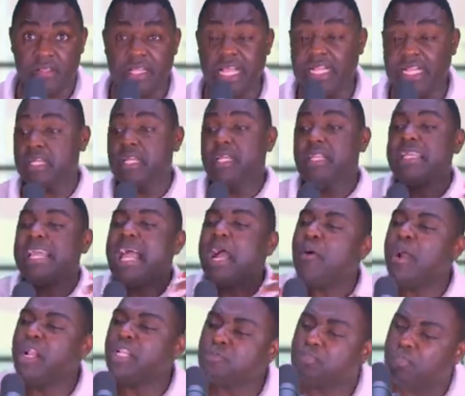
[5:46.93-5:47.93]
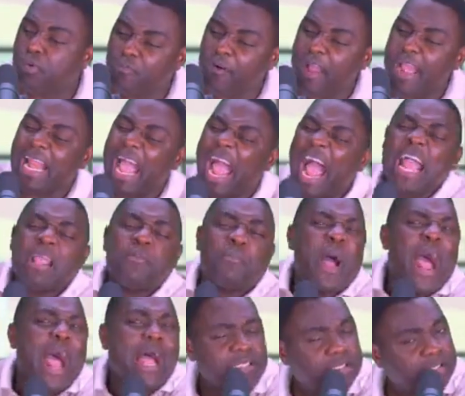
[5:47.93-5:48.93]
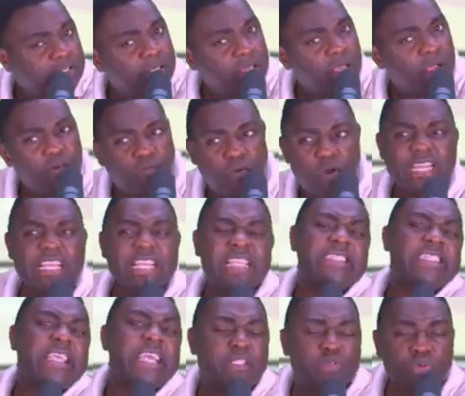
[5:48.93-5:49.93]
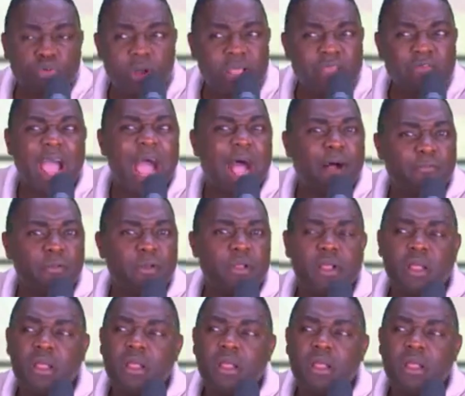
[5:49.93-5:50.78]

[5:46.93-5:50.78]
that they are going to provide iPads for these kids who don't even have